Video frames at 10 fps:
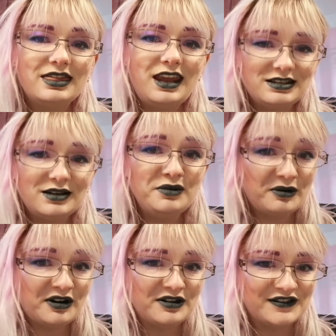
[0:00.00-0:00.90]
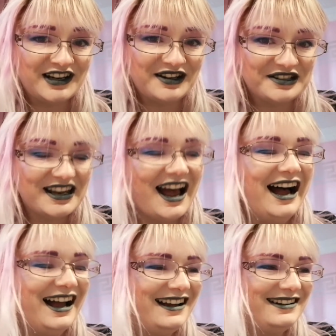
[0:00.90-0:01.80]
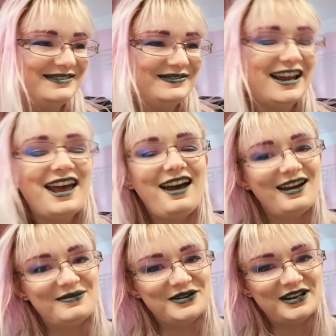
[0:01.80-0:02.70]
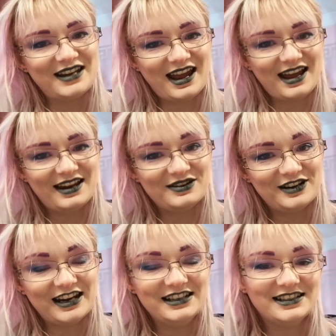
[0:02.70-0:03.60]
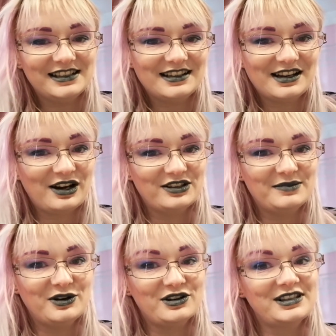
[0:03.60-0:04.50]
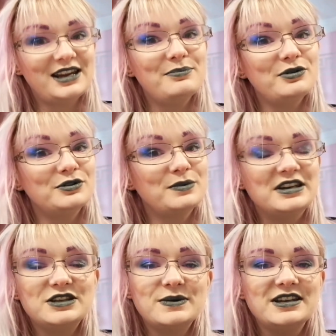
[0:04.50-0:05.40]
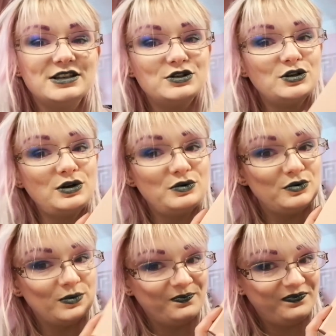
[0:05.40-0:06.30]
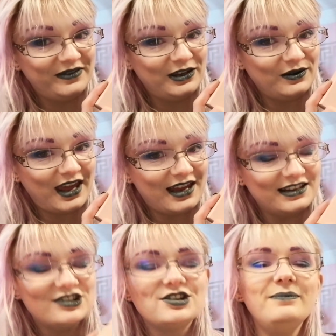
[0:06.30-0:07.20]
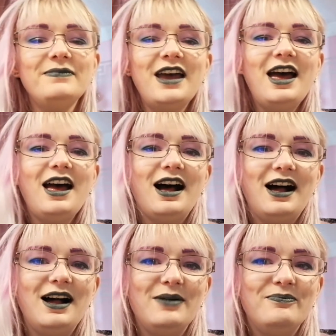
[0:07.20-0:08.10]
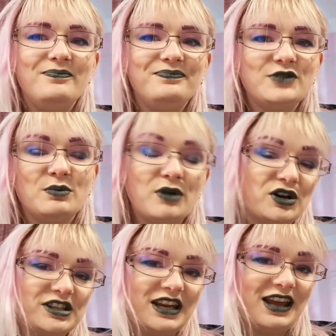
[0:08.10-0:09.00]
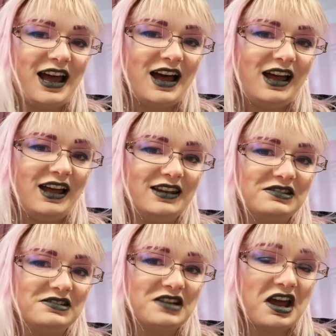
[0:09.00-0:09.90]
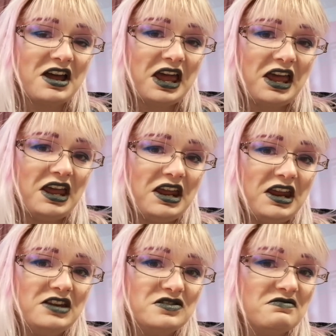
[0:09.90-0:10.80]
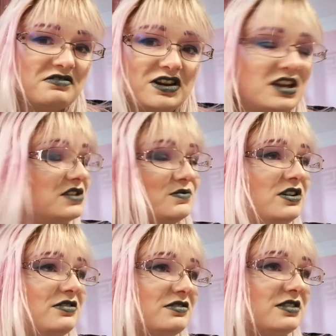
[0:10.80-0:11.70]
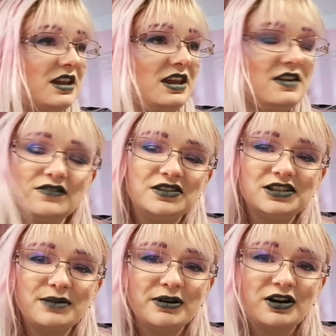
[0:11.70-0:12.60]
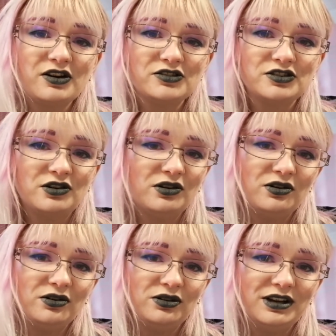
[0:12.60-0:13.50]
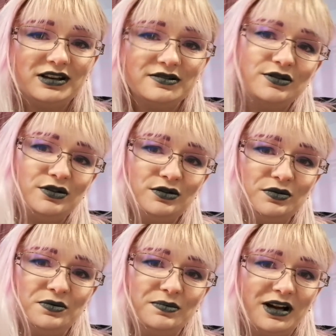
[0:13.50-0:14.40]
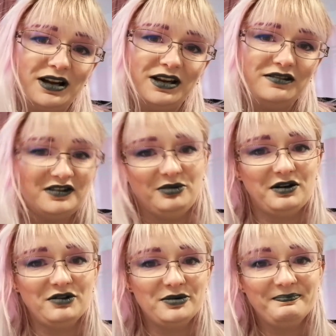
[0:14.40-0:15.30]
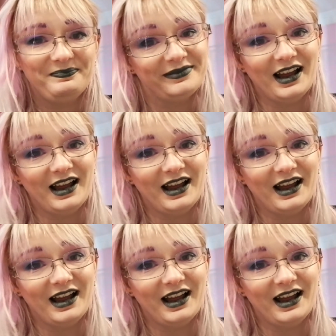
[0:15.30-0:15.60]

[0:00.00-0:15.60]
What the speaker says: It's going to be one of those videos. I'm doing an unedited Glossybox April 2022 UK edition unboxing, and I don't think it's worth even stepping across the hall into my filming room